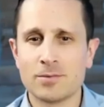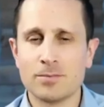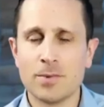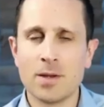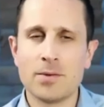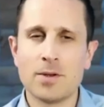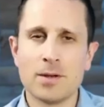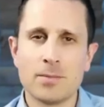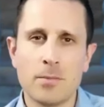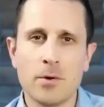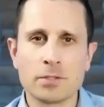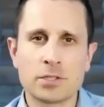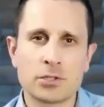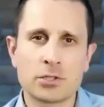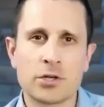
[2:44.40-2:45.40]
Maybe
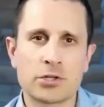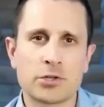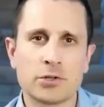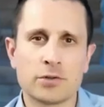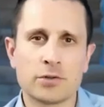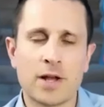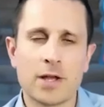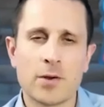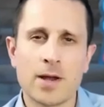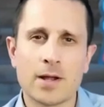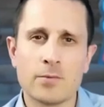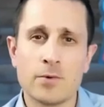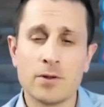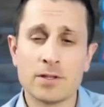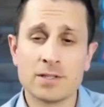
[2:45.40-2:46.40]
most traditional value
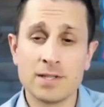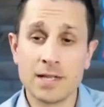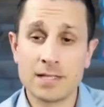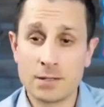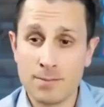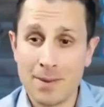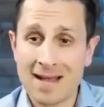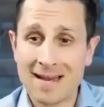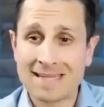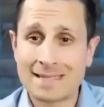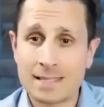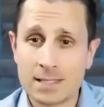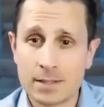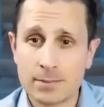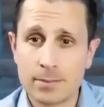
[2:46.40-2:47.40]
add real estate, you buy an
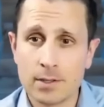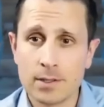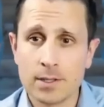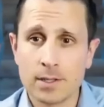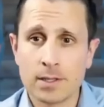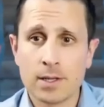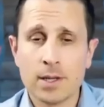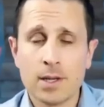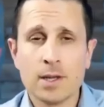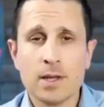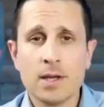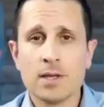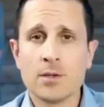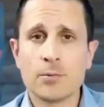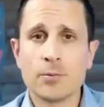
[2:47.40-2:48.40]
existing building,
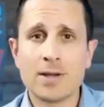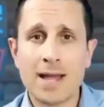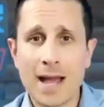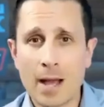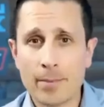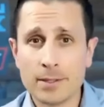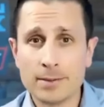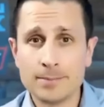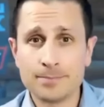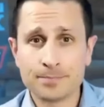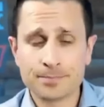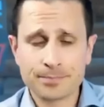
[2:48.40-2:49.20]
you rehab it,